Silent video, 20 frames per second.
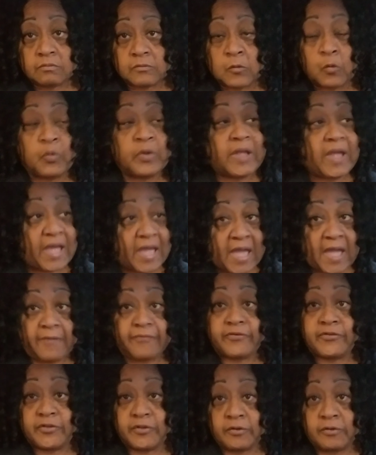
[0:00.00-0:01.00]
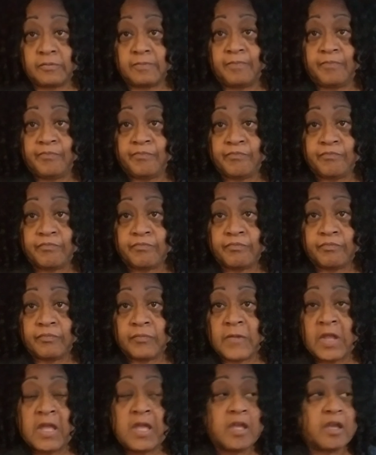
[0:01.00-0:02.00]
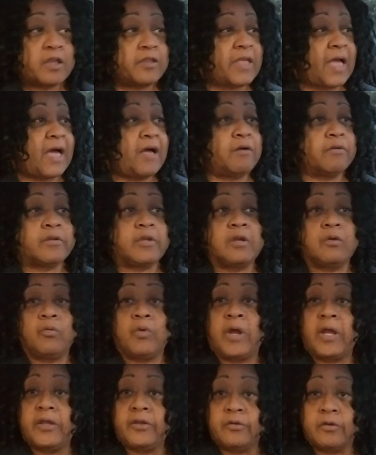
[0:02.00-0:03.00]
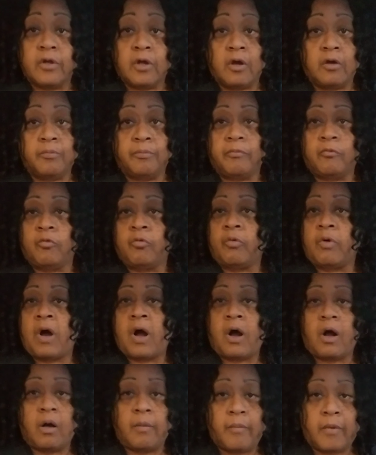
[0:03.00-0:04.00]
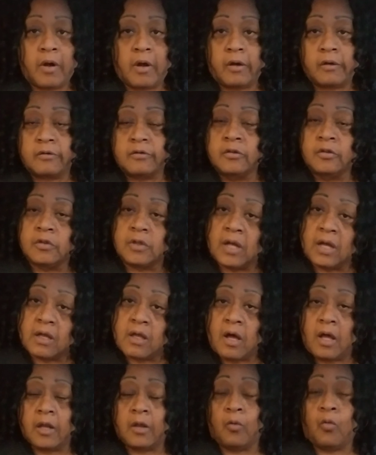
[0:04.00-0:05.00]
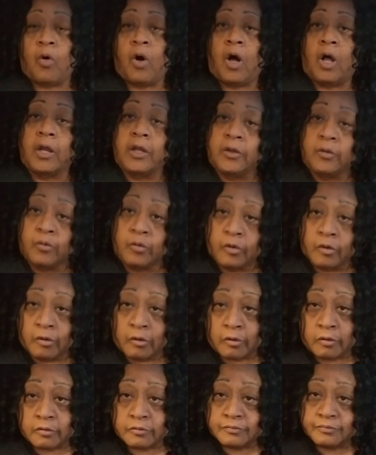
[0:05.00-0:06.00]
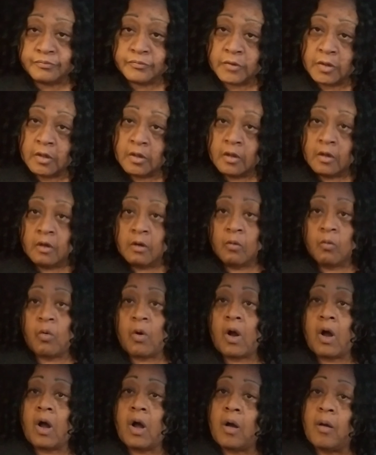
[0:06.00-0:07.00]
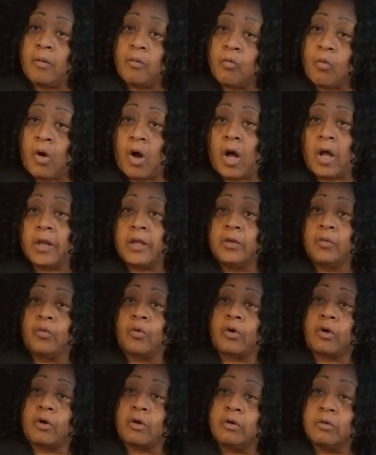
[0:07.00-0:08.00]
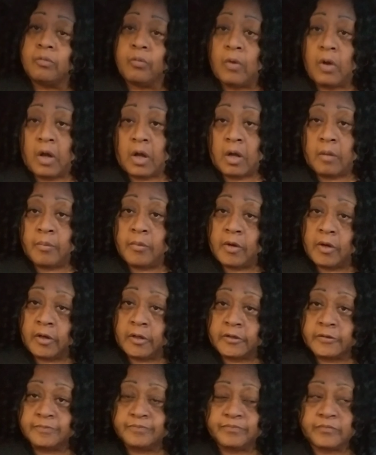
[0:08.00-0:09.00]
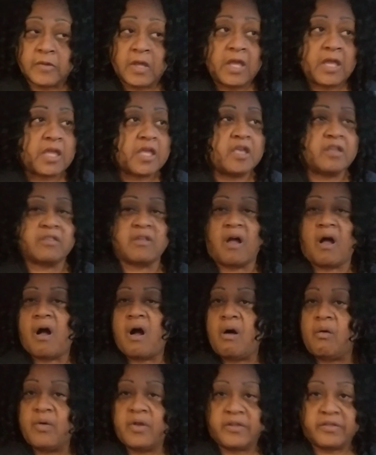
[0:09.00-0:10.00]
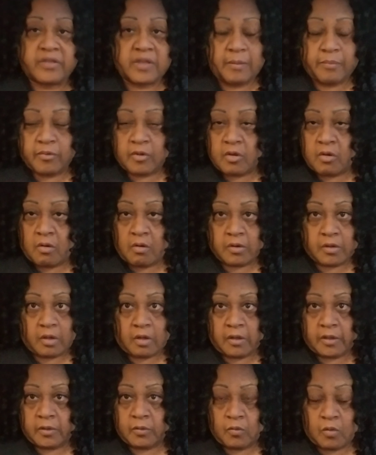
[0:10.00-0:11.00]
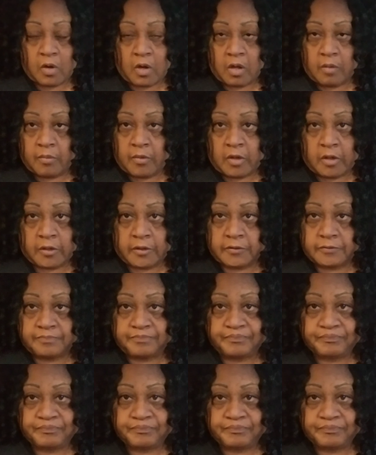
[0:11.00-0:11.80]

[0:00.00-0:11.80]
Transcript: We have to. Because I don't care where you go, Walmart, look, I call it Wally World. Wall, Wally World, Walmart. It's always something going on in Walmart.